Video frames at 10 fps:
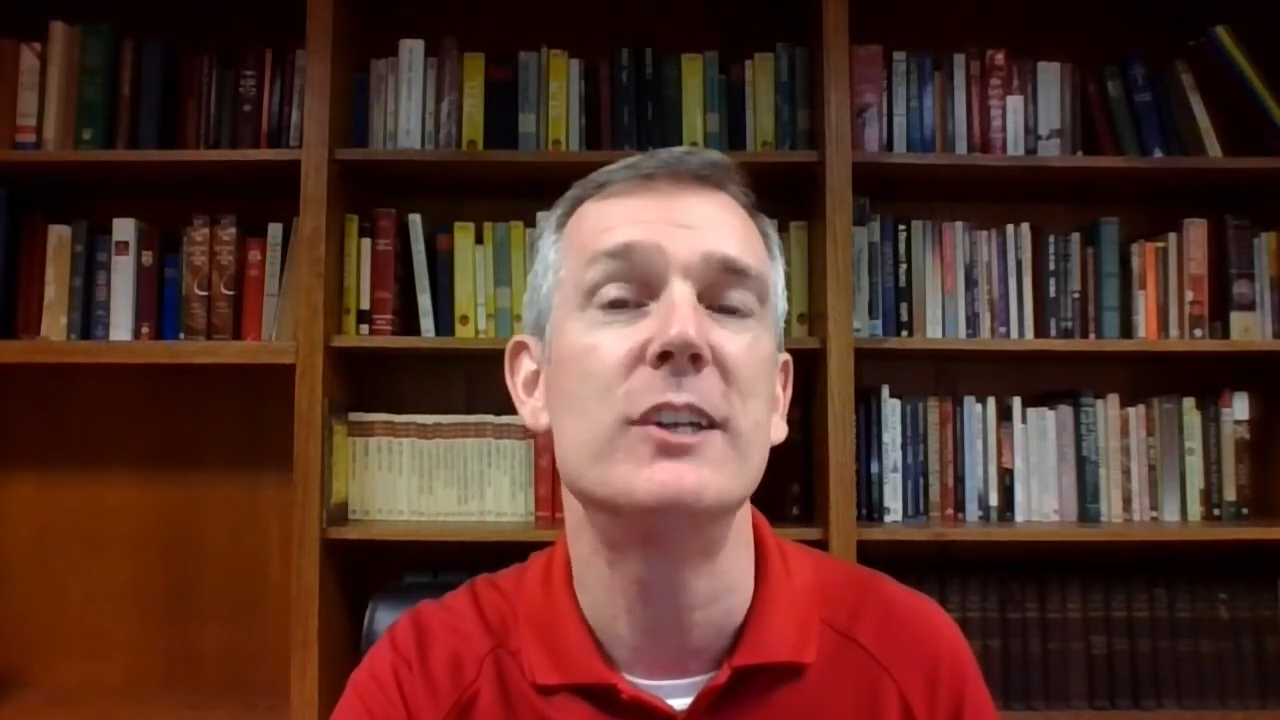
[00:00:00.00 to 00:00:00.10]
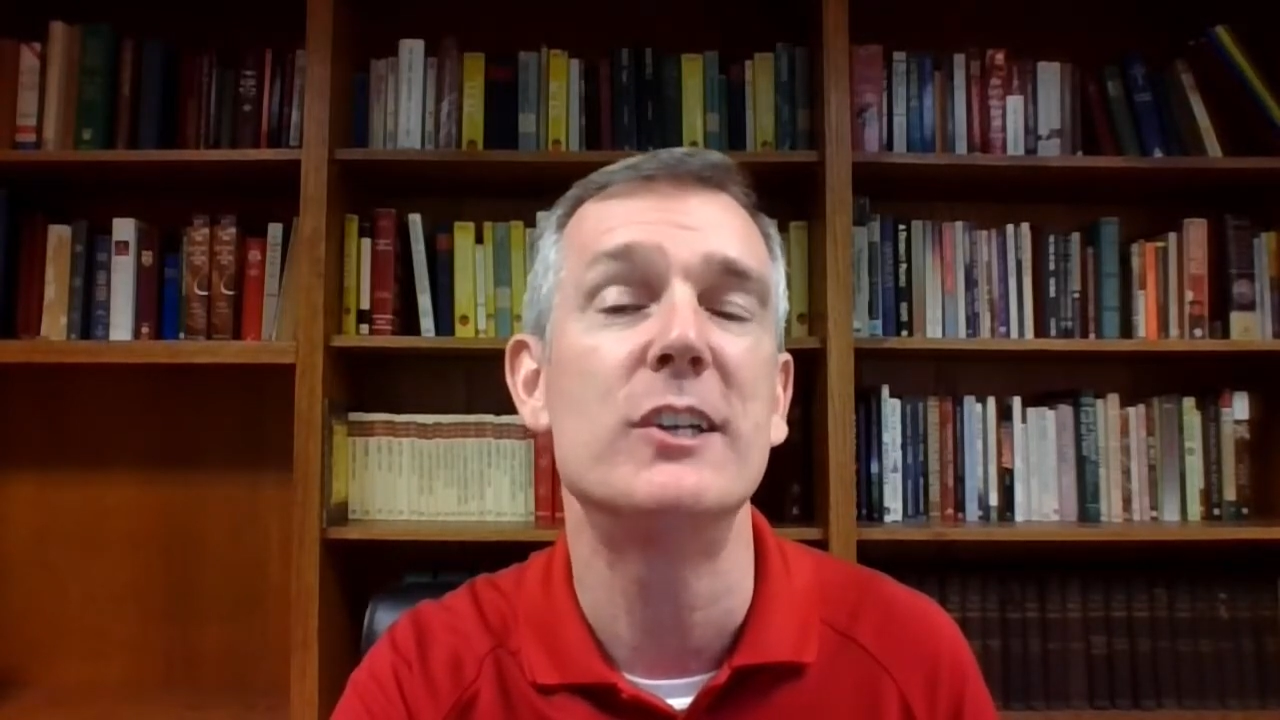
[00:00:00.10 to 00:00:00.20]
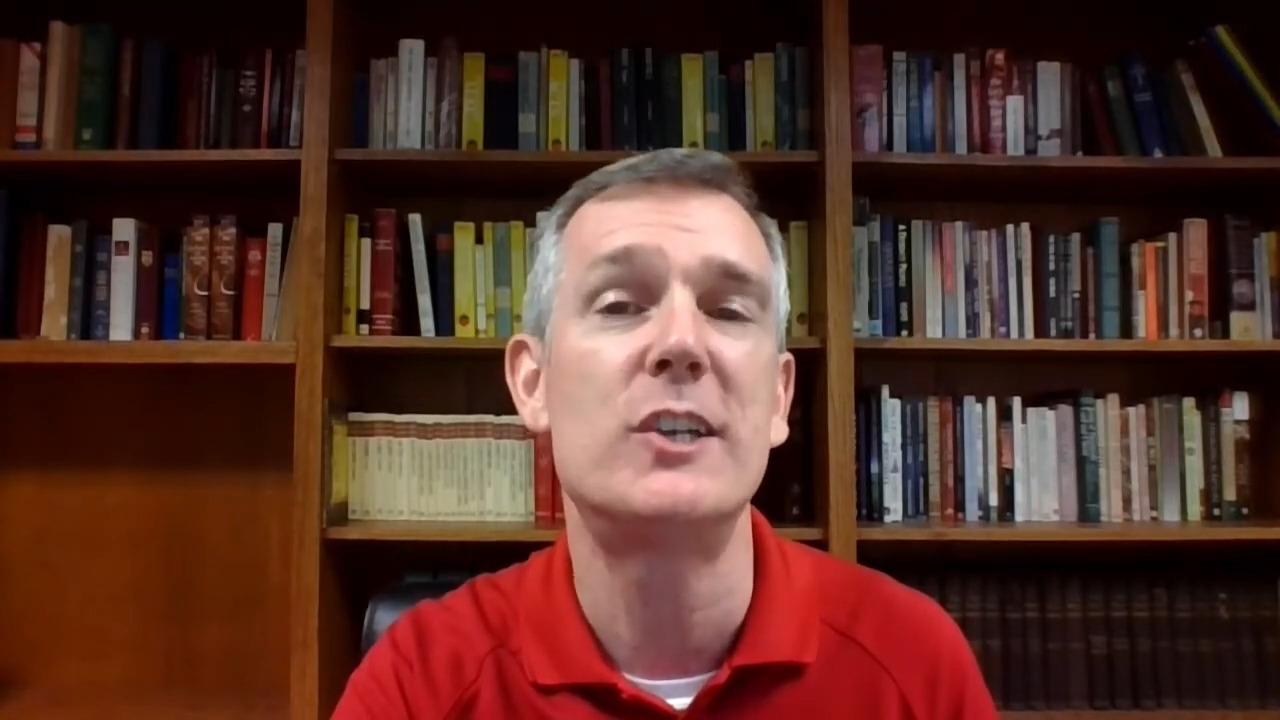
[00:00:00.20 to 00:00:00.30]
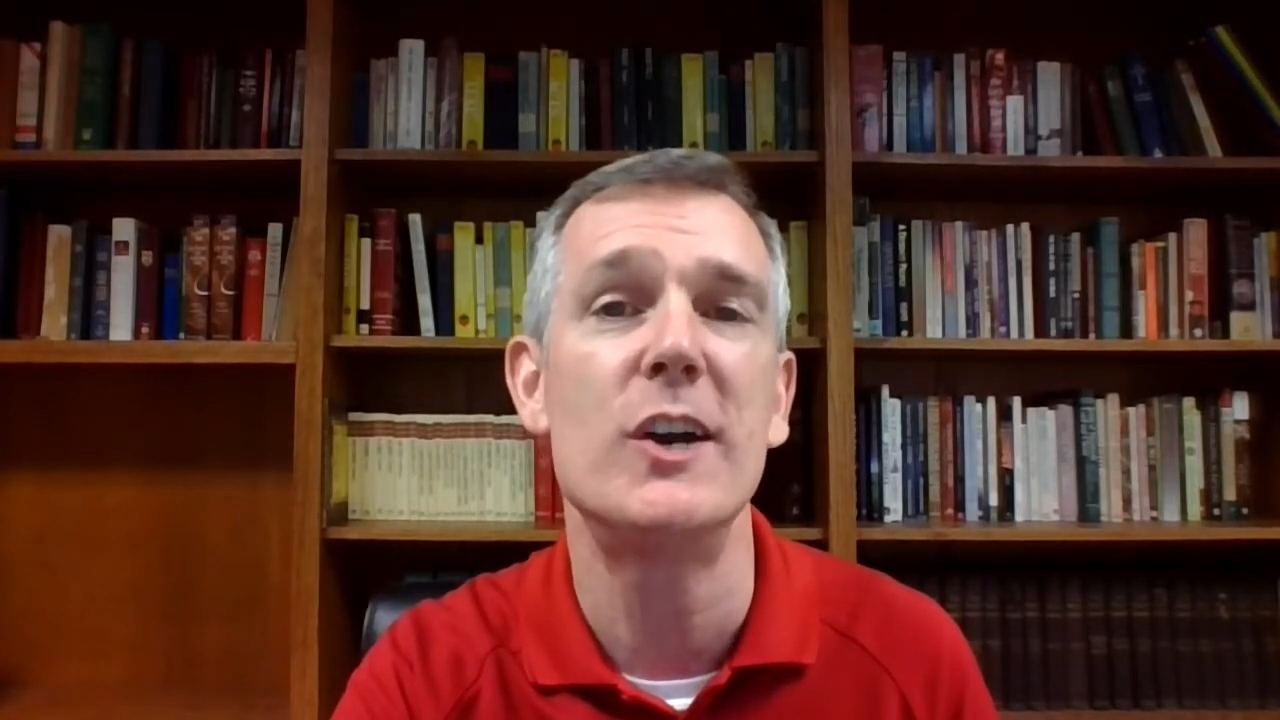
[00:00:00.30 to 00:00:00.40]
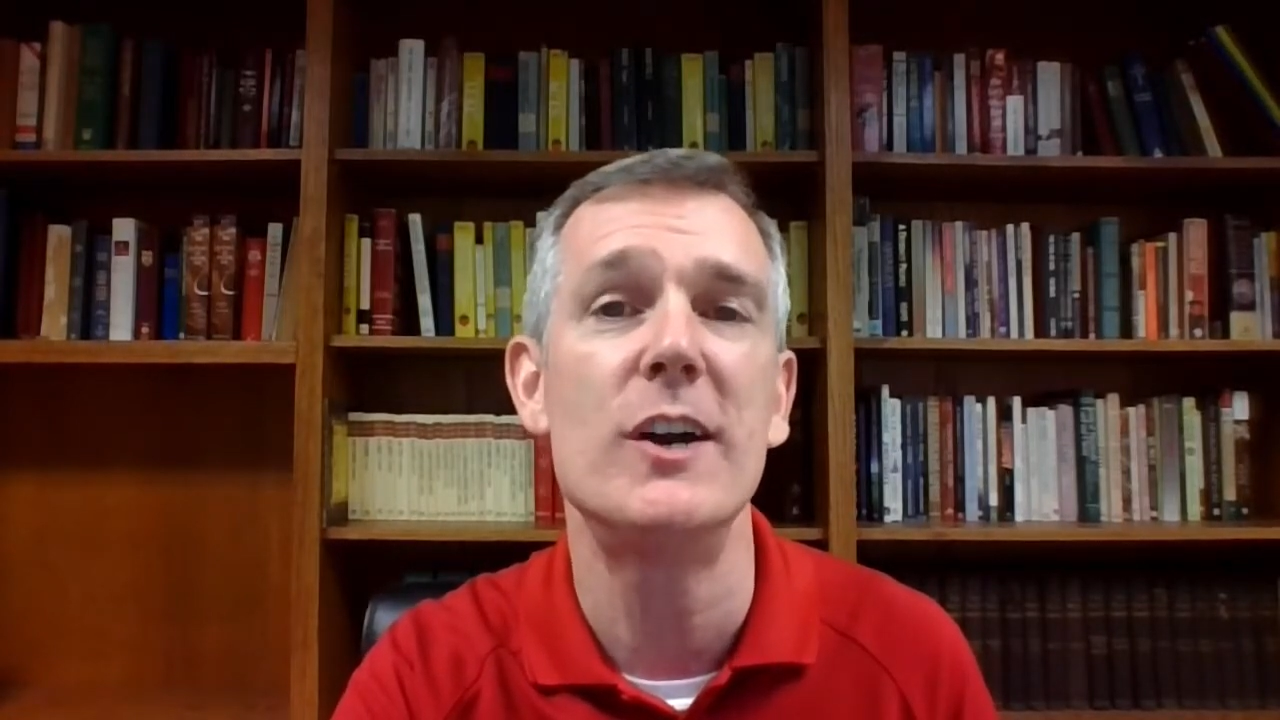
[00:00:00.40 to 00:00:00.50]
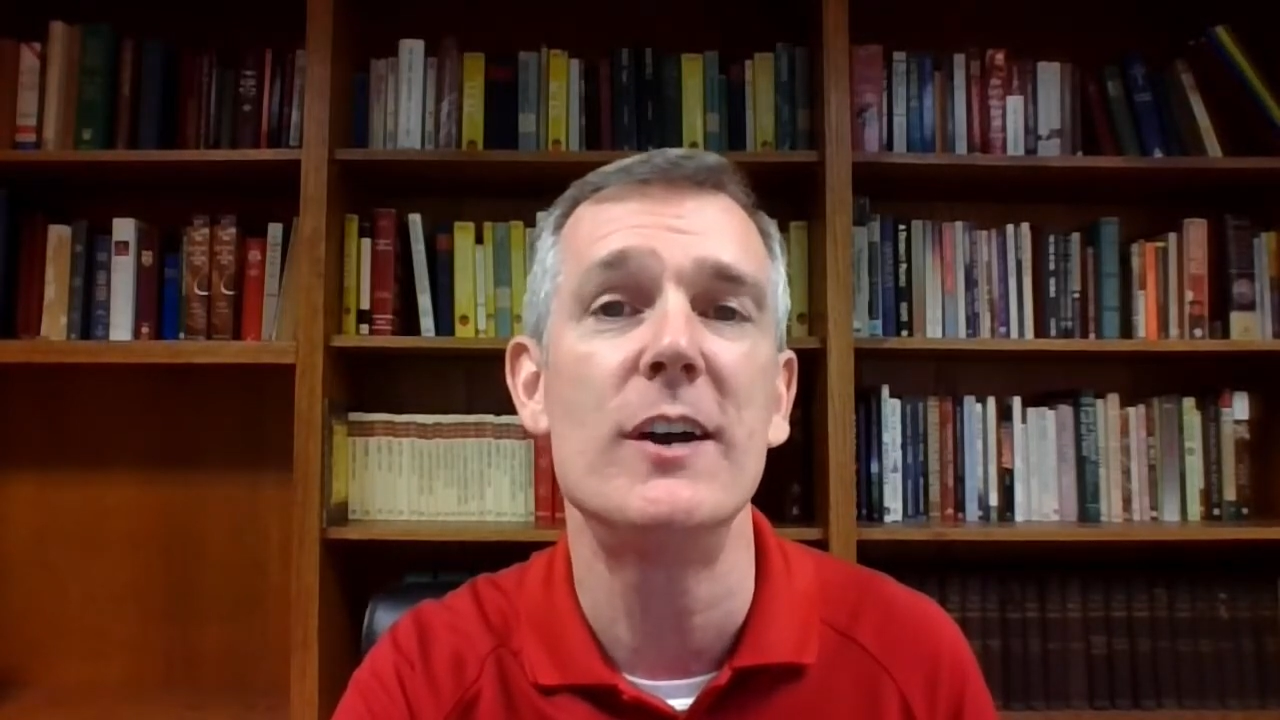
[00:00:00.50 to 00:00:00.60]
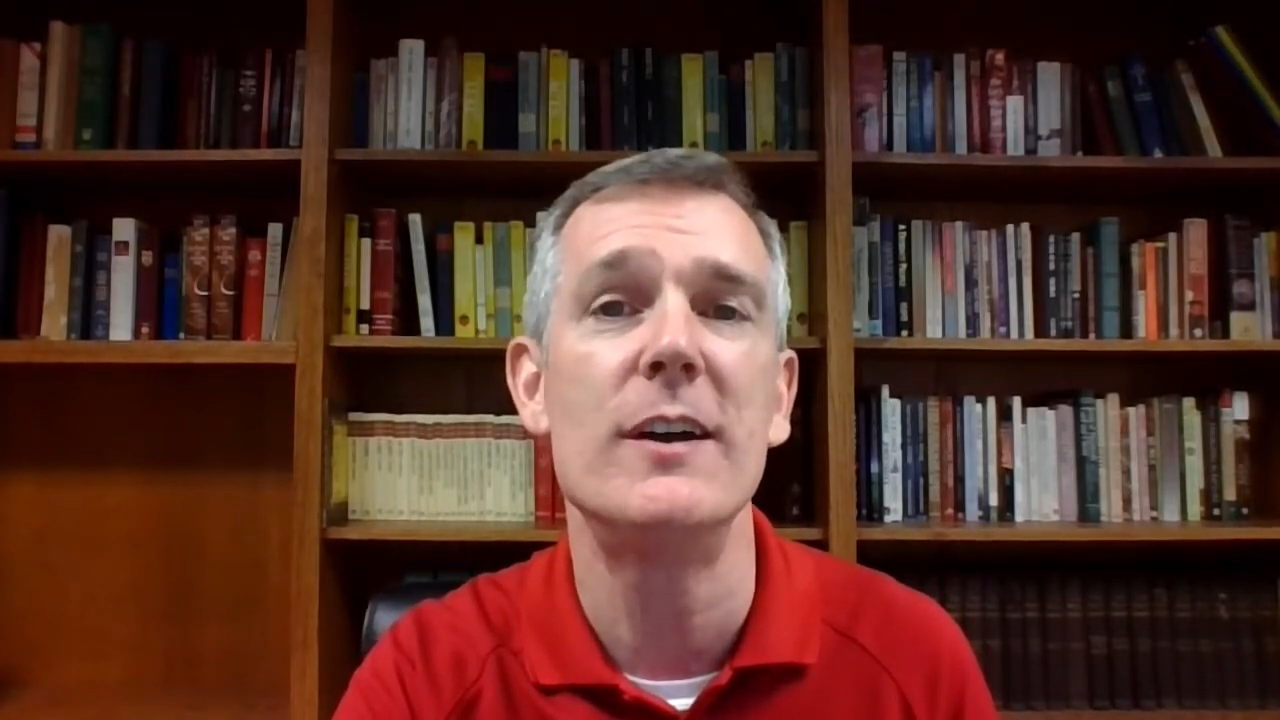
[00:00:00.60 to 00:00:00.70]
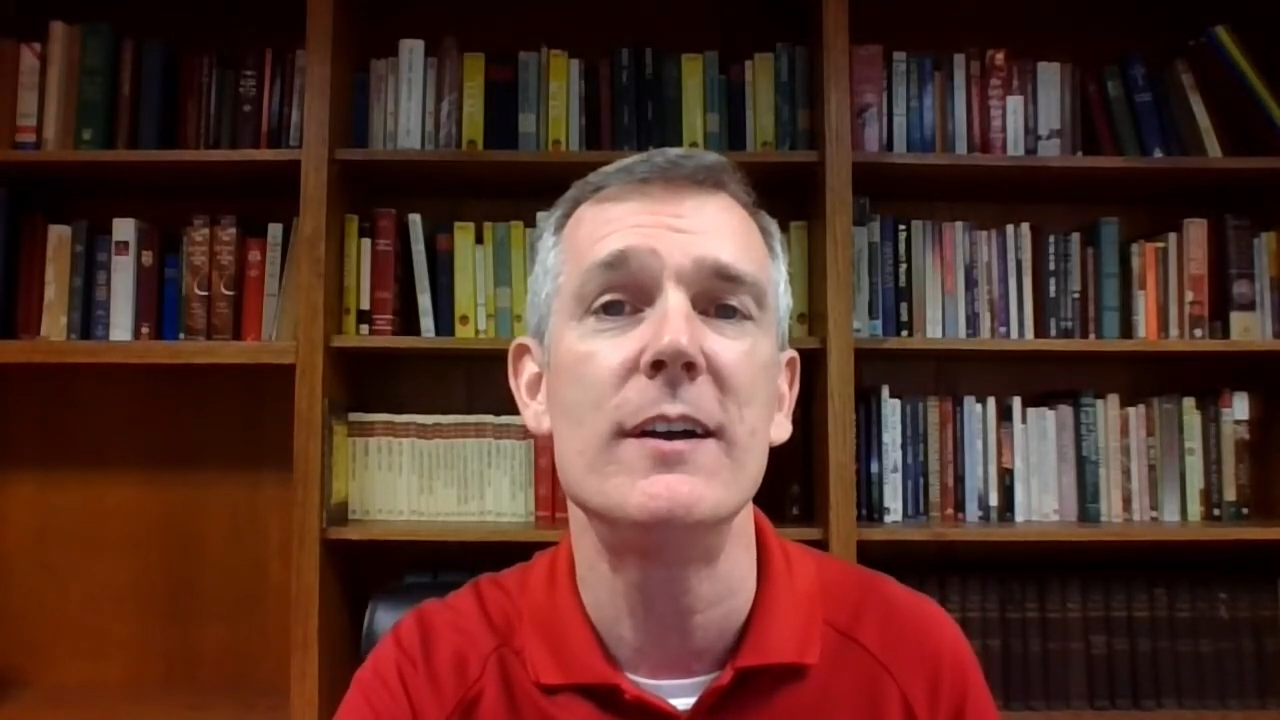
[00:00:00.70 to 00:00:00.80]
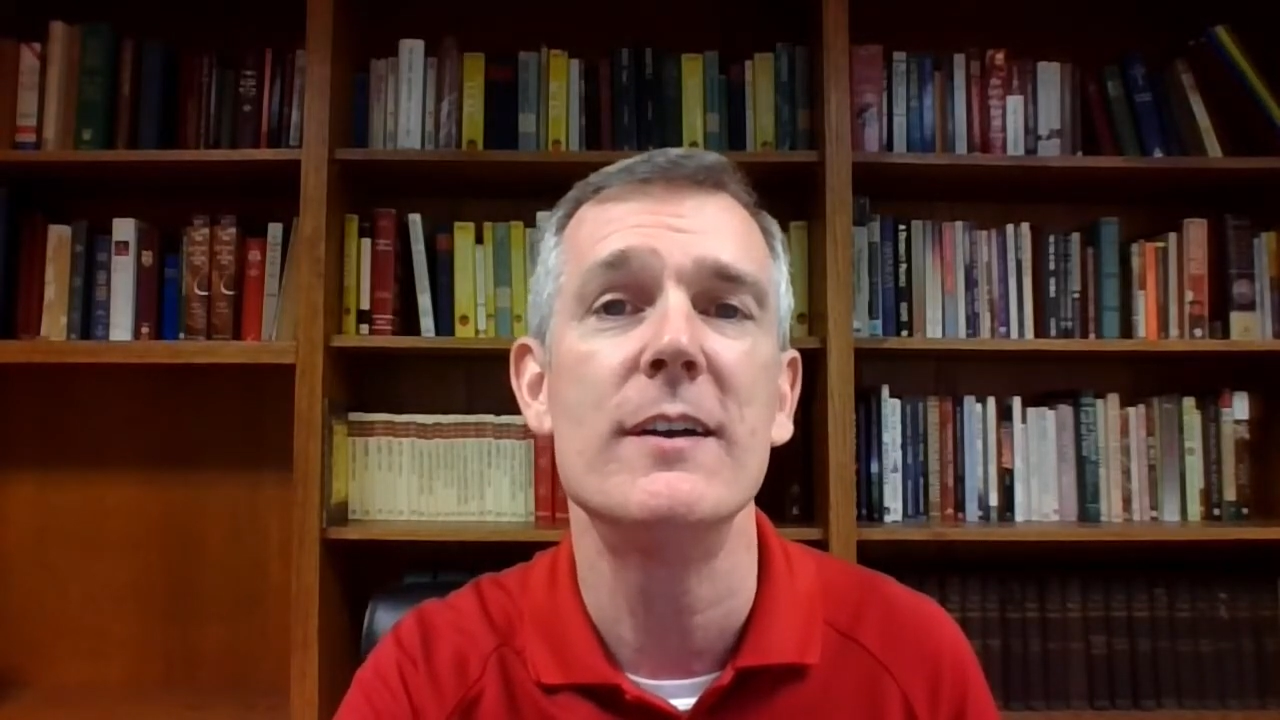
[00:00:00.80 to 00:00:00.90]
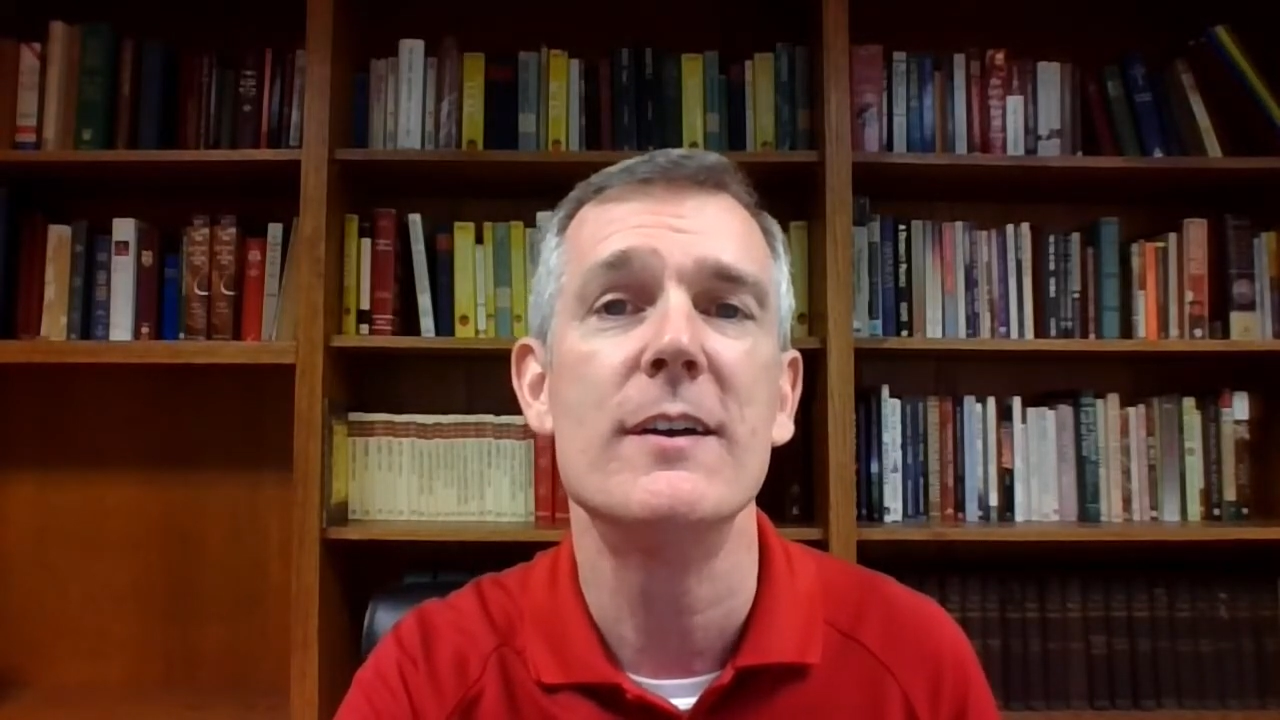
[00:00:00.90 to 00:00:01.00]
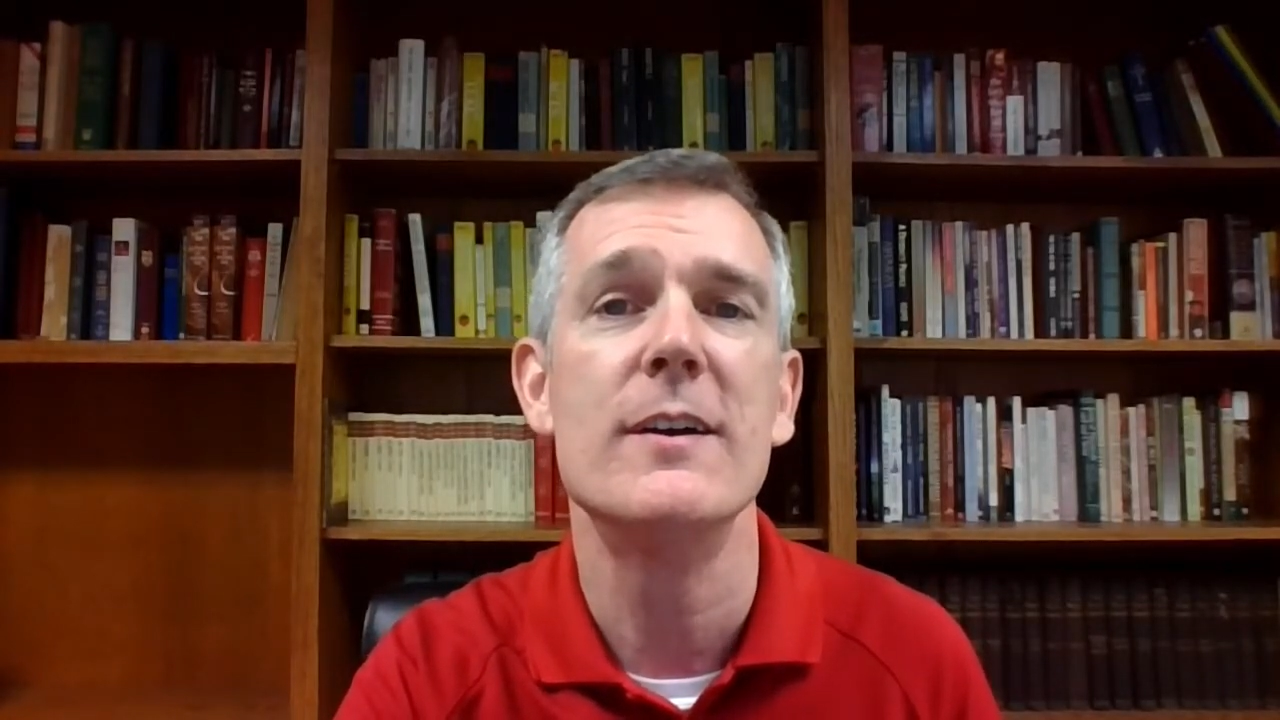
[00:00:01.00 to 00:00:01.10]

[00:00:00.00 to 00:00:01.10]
deter